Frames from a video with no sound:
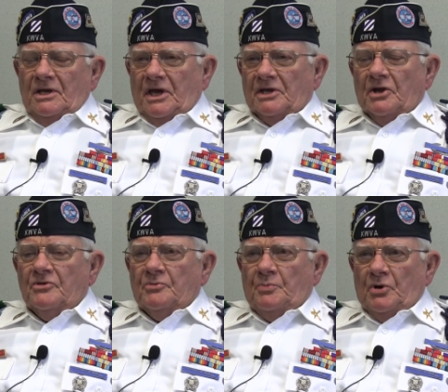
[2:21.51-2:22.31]

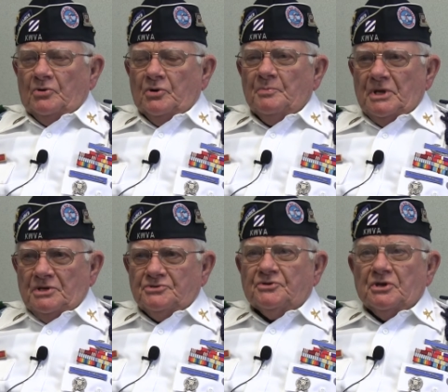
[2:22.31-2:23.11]
Kenneth Pilgrim,
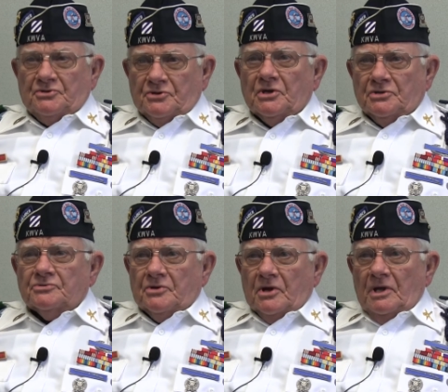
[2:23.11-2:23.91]
he's
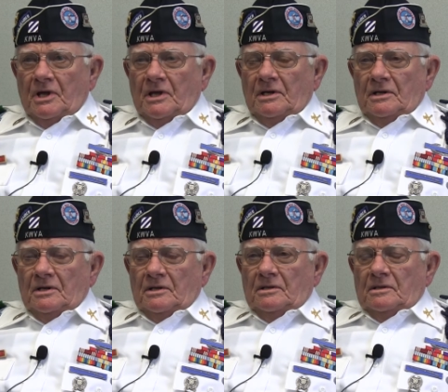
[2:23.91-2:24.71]
deceased. Uh, yeah,
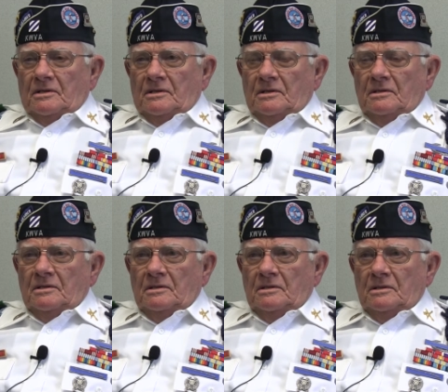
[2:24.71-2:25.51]
but what's
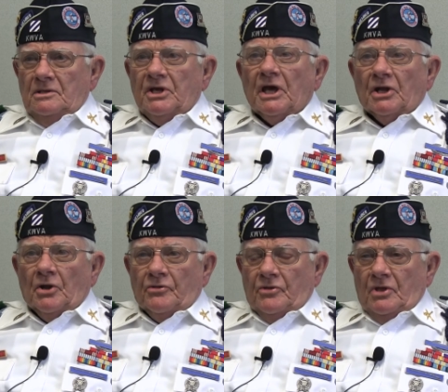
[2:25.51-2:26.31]
first name?
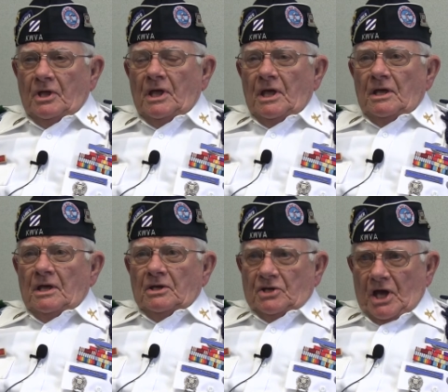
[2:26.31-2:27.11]
Kenneth.
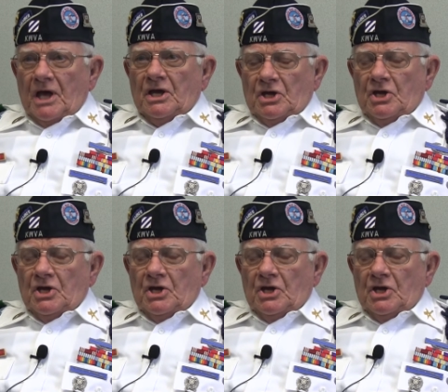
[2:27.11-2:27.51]
Kenneth. K